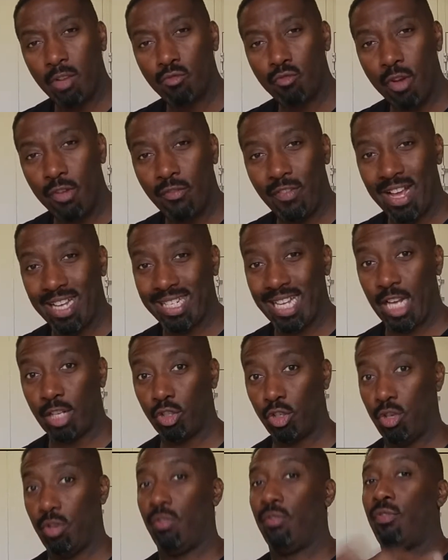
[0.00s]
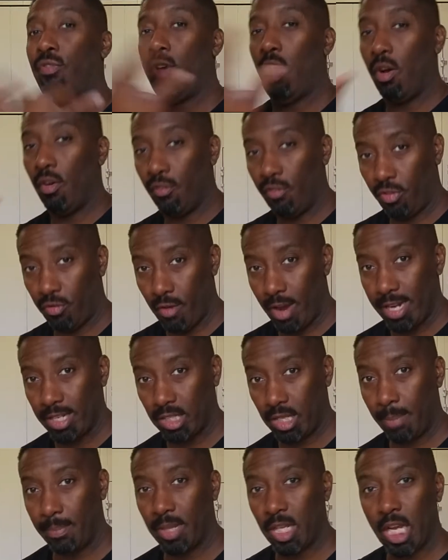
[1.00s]
reflex action of throwing
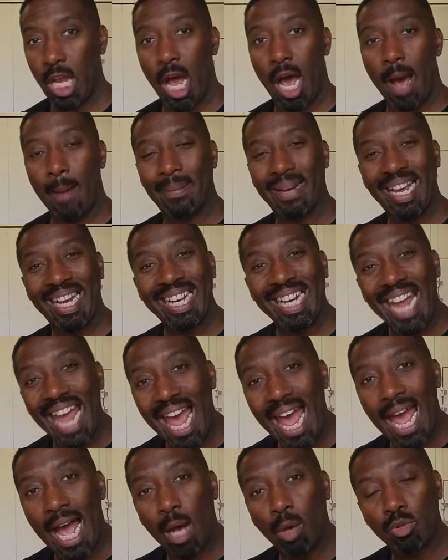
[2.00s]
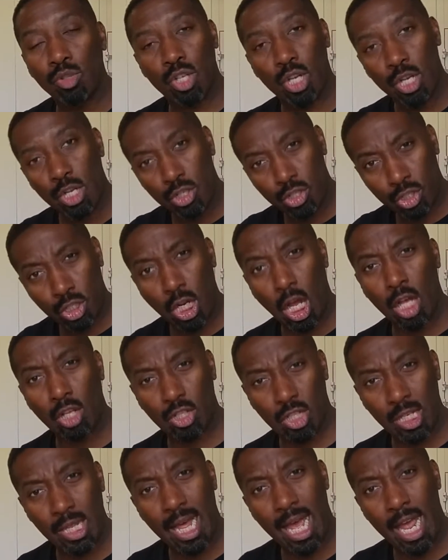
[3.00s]
something up, getting it out
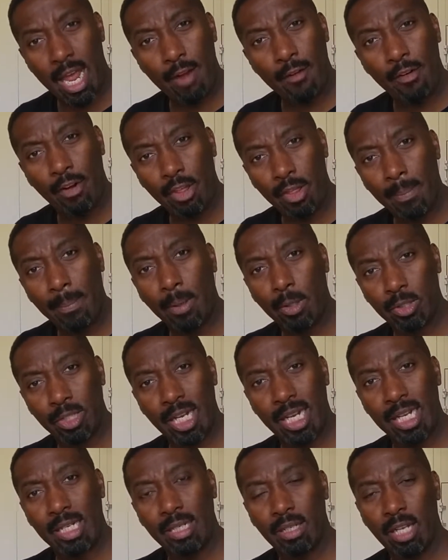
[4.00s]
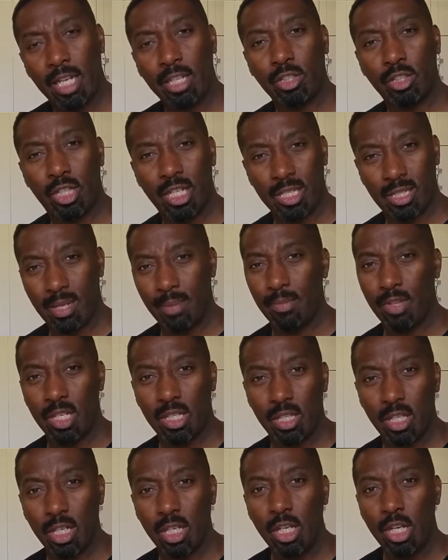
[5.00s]
starts in that area of the body. Like there's
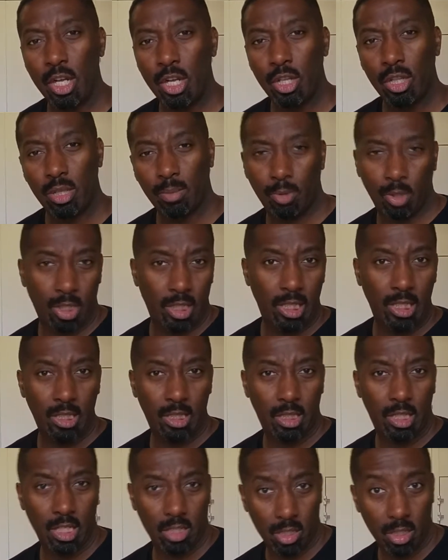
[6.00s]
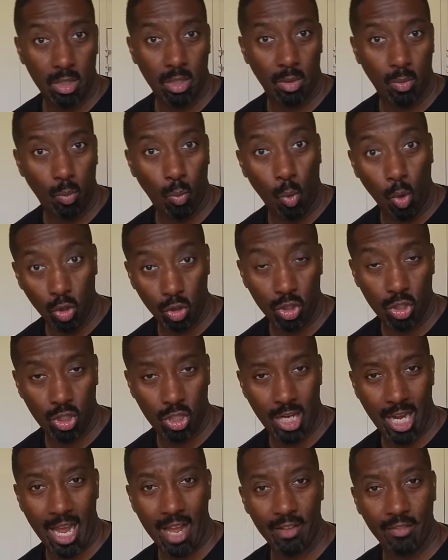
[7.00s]
something that the body doesn't want
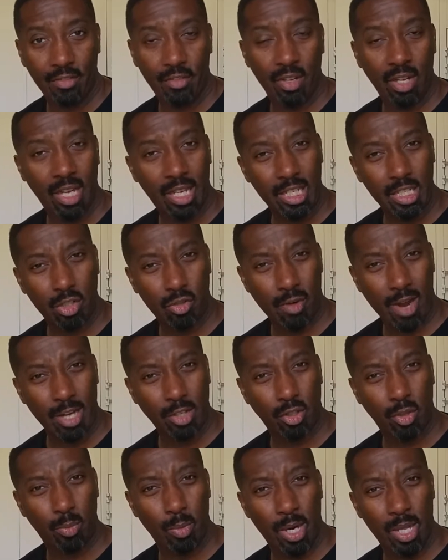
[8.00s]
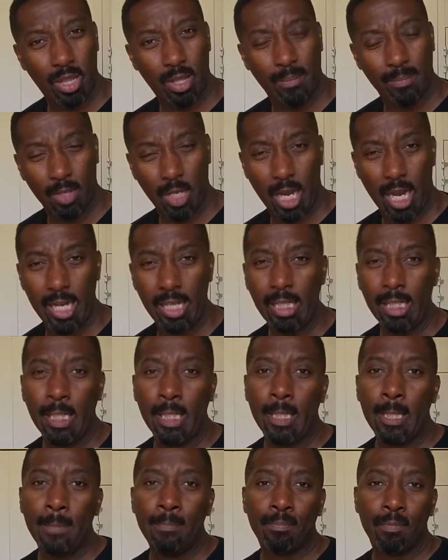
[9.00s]
to have an interaction with. Okay,
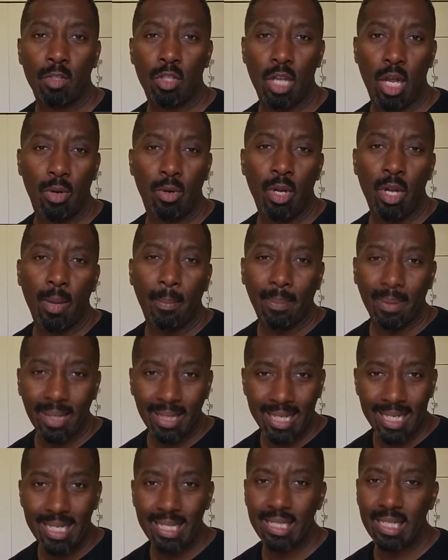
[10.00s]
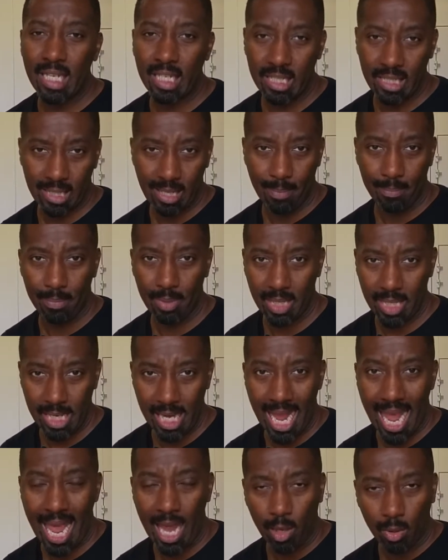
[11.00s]
so pleasing
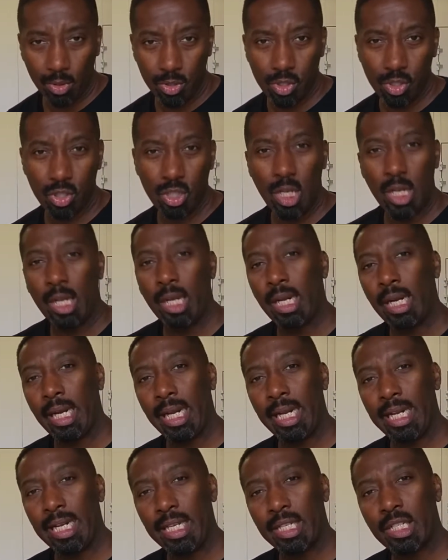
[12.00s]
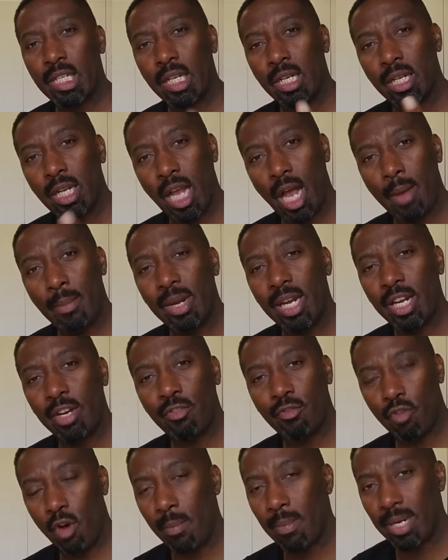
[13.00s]
somebody else is coming
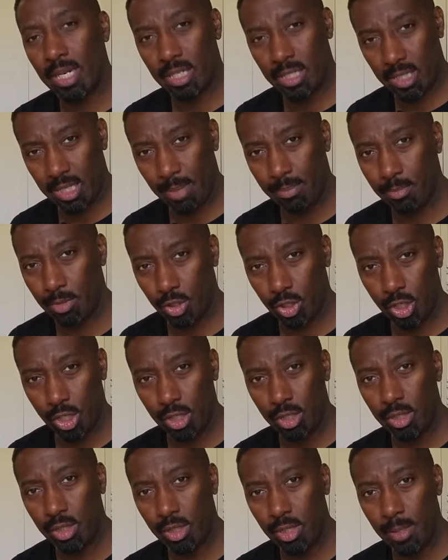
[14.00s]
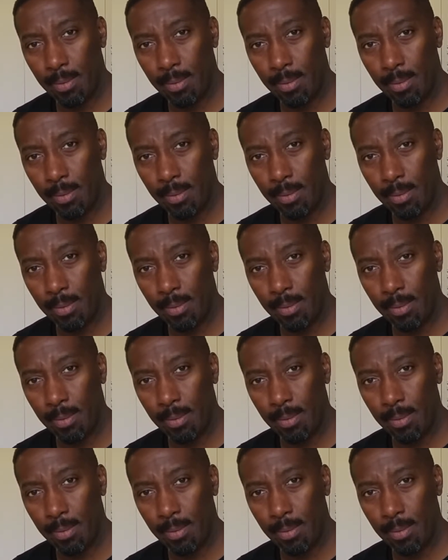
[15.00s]
from an assumption